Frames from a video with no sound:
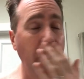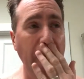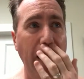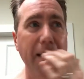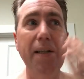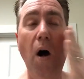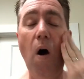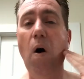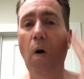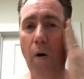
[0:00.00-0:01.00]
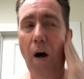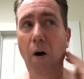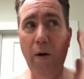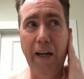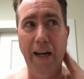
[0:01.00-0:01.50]
realize,
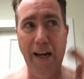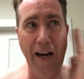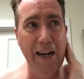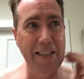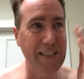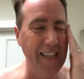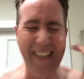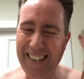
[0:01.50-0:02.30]
oh, okay, I see.